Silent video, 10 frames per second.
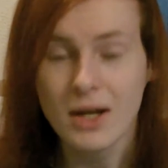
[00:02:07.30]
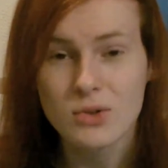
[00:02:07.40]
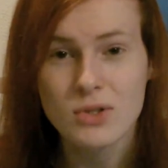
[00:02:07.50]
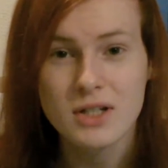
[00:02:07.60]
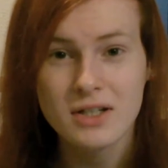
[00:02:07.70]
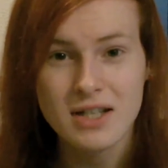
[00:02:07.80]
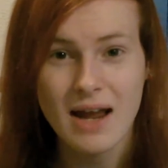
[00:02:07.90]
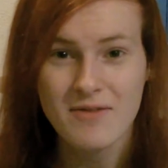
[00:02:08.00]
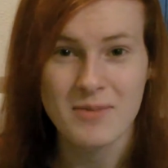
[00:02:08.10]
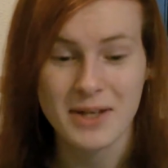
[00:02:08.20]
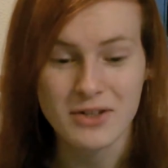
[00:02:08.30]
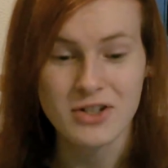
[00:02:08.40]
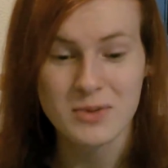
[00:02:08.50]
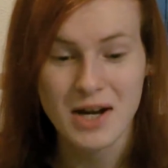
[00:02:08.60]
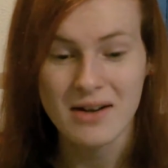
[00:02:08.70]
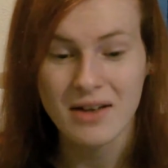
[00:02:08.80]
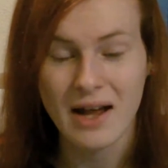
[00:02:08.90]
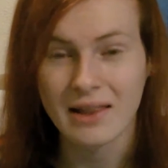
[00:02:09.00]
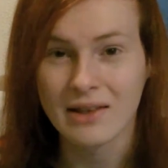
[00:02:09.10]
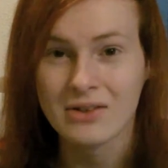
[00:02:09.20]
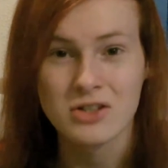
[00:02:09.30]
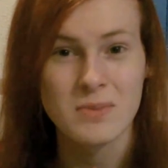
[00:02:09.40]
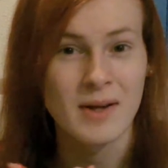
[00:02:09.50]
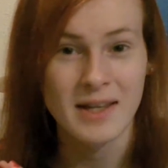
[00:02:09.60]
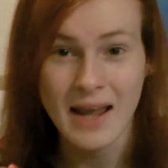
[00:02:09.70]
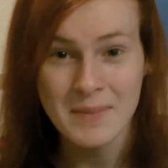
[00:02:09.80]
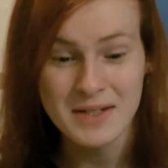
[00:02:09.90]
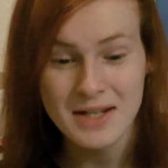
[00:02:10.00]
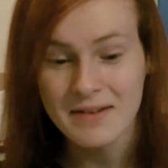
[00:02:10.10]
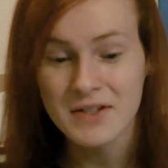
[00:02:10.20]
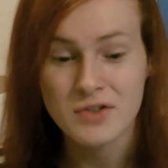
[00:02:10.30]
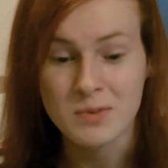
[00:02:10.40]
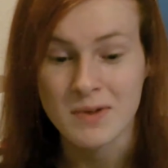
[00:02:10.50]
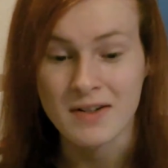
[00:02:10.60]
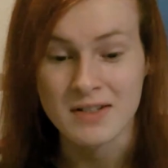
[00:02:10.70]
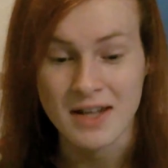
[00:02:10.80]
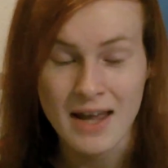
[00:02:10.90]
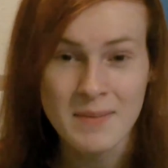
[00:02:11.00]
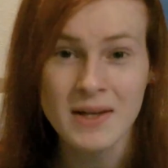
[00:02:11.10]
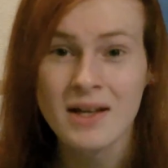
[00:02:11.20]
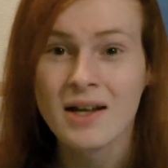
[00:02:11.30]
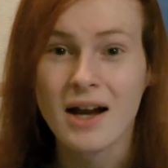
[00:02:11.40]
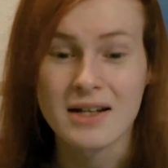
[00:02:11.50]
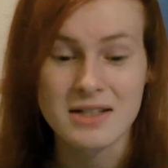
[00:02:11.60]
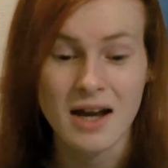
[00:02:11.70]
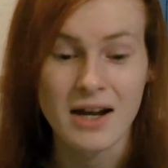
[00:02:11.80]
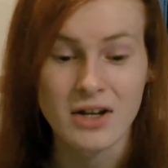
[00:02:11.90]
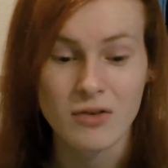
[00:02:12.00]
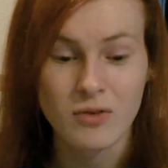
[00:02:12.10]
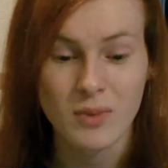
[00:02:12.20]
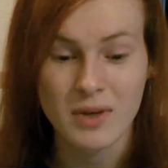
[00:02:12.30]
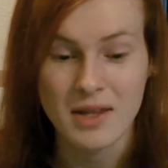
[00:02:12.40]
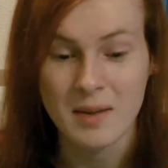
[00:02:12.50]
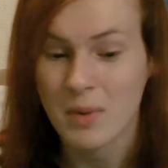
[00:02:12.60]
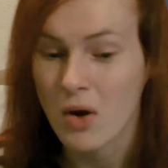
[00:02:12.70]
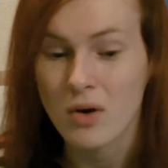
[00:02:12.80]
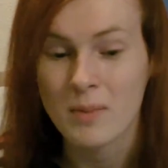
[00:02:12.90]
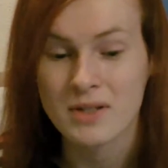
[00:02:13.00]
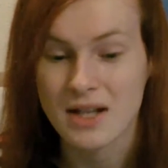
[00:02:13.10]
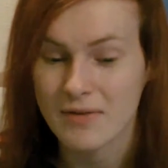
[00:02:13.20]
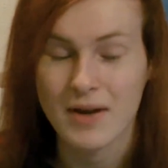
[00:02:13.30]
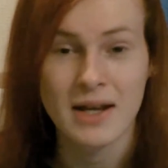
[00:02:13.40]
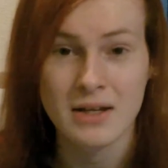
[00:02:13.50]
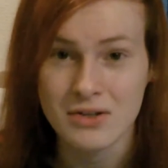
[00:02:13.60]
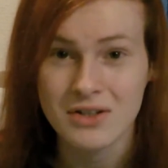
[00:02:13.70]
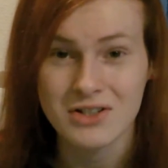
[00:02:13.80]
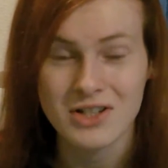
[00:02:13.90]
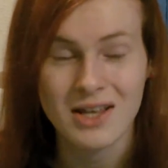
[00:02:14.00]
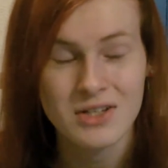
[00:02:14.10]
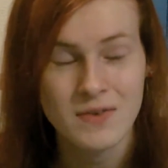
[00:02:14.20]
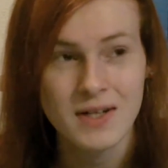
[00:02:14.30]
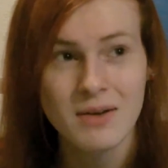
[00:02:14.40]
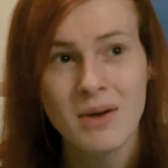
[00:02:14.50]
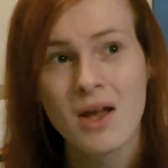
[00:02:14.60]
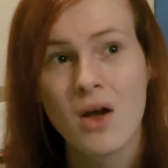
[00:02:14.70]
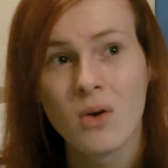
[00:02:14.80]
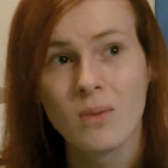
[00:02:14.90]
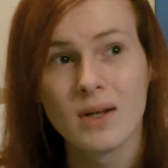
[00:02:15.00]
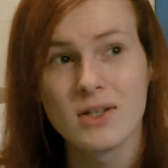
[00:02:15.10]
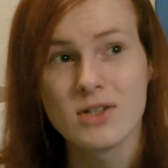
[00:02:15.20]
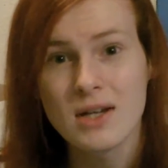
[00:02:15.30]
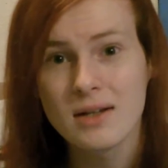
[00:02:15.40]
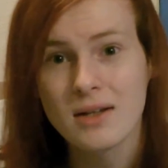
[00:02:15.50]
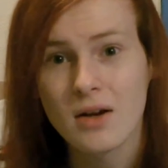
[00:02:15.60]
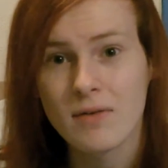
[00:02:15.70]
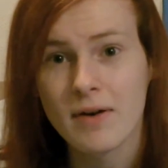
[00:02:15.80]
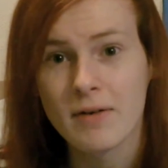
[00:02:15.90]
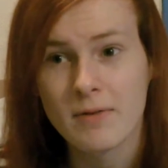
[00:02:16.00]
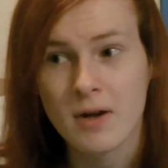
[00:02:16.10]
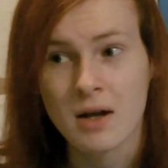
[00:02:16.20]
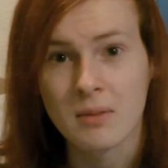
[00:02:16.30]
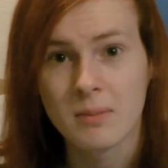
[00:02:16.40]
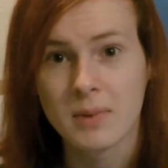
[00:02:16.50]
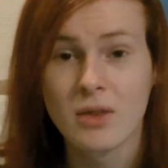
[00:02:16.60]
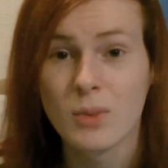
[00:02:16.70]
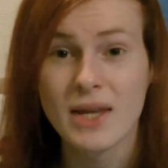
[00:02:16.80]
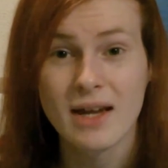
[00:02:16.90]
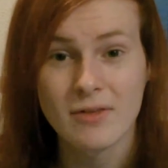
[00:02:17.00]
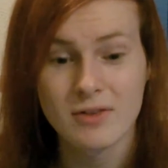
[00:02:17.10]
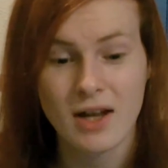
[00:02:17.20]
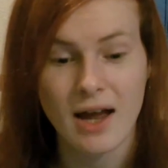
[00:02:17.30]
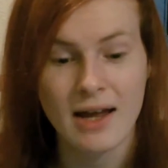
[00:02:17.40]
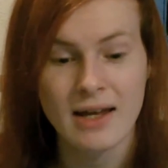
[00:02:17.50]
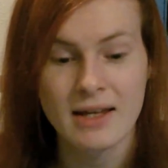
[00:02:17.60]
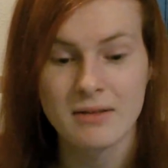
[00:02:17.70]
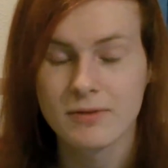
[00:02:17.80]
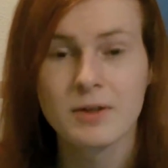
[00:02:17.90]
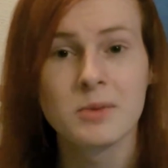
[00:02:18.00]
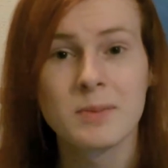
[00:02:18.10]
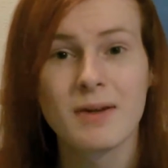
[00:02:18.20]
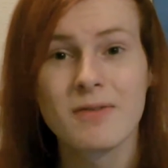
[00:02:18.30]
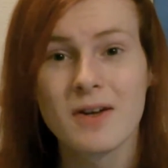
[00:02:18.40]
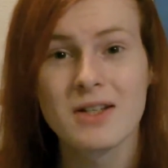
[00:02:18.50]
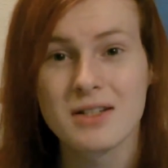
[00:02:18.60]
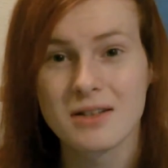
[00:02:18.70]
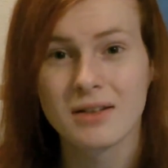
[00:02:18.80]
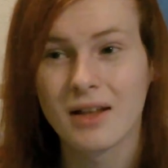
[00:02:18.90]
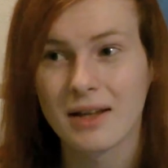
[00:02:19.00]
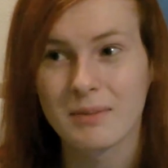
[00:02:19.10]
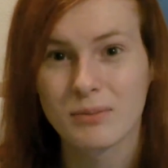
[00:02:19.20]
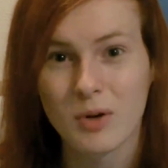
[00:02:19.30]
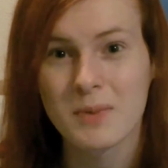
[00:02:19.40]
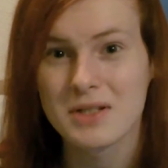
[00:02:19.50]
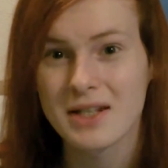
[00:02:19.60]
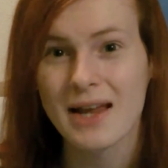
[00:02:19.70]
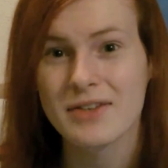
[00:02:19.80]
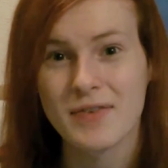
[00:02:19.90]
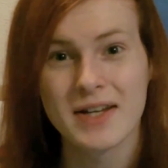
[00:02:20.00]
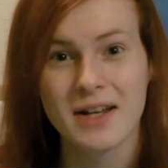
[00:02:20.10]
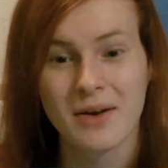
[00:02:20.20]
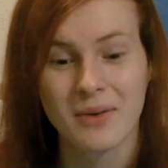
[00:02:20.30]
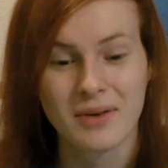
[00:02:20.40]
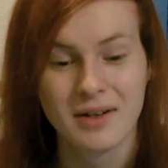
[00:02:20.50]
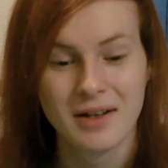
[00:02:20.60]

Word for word: March was a good time for my YouTube channel. I launched my gaming series, Root Bells at Gaming. I started off with a Pokemon Sapphire and Nuzlocke challenge video, which didn't go very far. And then the week after, I filmed my first like proper sketch video.